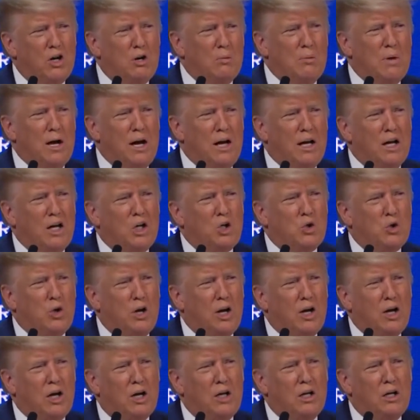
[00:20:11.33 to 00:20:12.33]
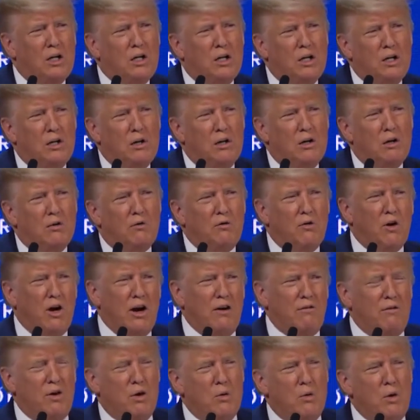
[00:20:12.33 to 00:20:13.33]
undermining trade
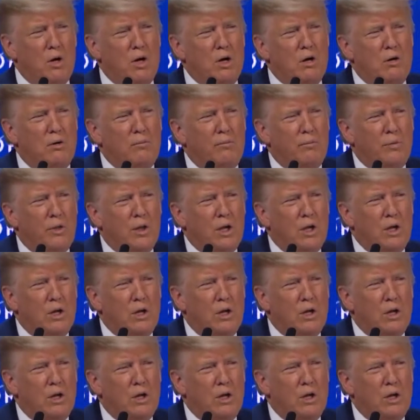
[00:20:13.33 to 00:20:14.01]
for everyone.